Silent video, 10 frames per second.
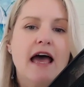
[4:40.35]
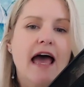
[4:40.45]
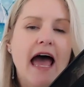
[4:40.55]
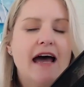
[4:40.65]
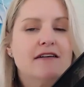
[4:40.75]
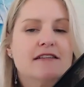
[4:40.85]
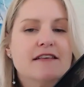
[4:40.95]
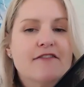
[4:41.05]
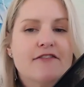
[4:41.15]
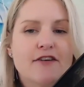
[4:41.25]
how does
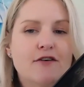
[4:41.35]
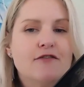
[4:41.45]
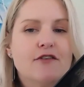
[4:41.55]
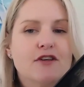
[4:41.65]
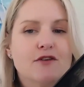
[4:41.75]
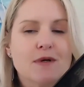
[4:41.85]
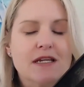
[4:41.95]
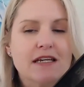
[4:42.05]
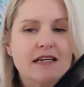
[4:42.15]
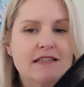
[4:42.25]
it feel for you when
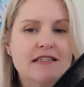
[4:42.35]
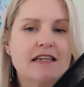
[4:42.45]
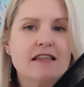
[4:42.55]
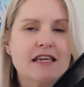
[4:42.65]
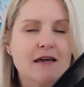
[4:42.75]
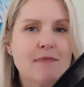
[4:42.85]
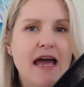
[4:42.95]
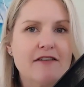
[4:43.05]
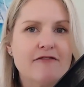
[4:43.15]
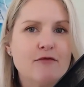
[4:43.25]
you consider the
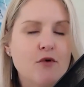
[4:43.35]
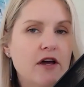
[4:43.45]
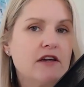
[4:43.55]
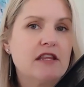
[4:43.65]
amount of work